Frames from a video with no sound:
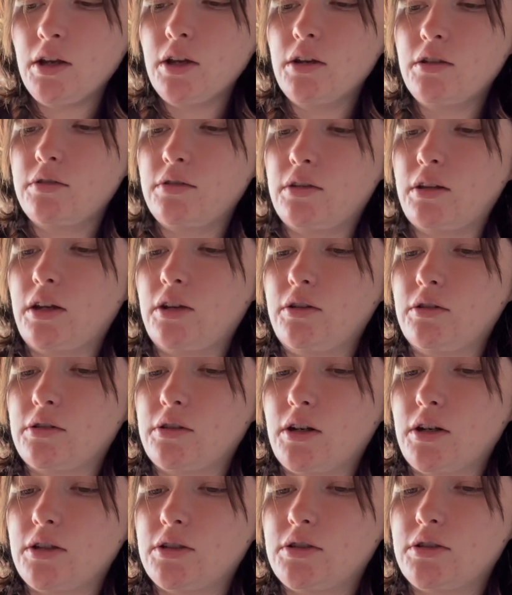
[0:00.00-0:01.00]
so that you're
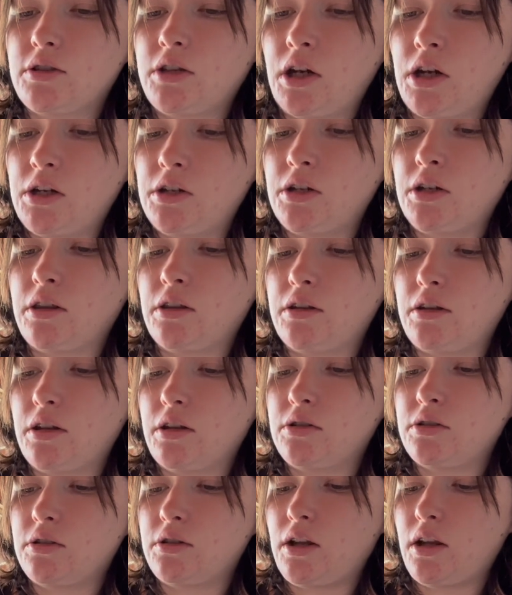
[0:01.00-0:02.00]
not changing the
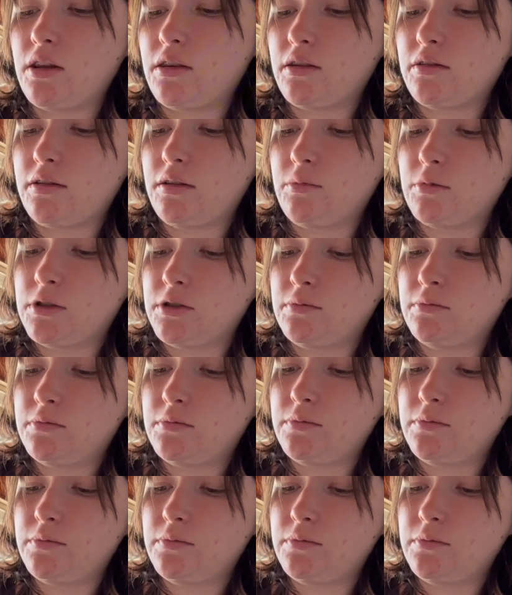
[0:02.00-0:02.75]
tension at the same time.